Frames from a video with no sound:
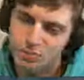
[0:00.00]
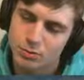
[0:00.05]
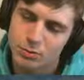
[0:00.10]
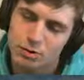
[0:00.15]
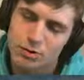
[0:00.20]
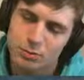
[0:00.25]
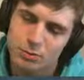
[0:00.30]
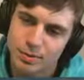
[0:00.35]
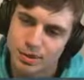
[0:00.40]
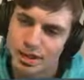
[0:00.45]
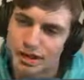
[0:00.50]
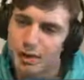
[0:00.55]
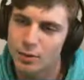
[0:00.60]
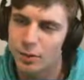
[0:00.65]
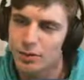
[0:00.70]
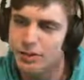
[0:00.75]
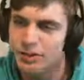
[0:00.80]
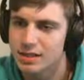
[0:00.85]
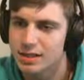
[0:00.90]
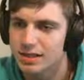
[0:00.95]
move, but then I
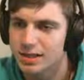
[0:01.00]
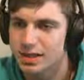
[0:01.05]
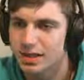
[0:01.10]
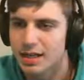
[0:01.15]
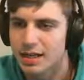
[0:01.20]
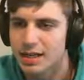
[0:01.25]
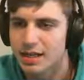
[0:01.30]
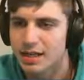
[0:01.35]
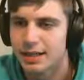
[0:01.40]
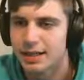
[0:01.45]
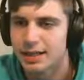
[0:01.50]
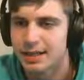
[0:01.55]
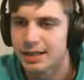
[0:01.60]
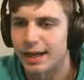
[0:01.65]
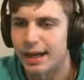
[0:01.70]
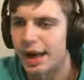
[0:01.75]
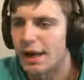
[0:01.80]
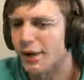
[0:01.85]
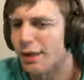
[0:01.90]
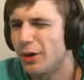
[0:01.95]
wasn't,
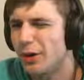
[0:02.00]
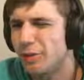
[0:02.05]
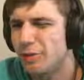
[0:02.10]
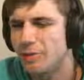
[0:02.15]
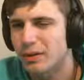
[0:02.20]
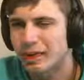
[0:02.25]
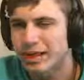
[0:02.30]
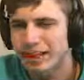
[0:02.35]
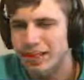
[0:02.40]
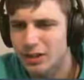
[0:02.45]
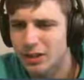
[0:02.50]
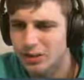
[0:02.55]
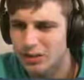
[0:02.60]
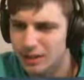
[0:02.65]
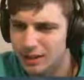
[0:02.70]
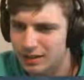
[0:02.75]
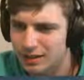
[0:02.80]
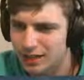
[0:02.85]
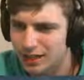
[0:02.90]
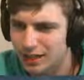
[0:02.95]
I don't know, playing it
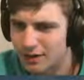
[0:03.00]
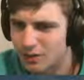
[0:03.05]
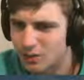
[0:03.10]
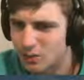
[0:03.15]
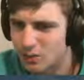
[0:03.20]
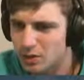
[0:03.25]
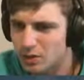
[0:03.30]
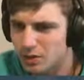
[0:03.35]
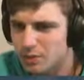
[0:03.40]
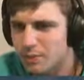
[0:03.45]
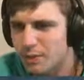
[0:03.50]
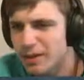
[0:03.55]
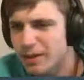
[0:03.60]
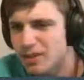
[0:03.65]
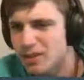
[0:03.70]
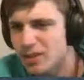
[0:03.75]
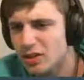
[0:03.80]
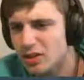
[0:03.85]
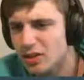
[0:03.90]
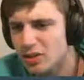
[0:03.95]
correctly afterwards. But I
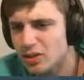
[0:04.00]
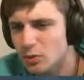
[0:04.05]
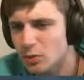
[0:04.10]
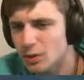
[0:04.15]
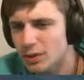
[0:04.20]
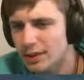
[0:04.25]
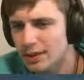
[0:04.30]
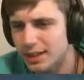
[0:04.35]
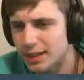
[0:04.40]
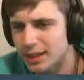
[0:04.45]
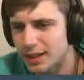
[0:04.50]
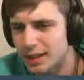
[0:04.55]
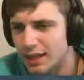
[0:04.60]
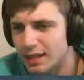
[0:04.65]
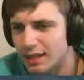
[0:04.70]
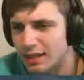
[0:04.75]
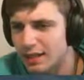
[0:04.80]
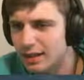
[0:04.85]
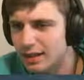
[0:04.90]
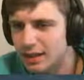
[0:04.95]
started to win again.
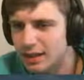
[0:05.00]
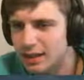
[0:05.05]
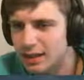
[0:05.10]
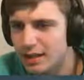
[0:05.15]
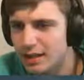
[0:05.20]
And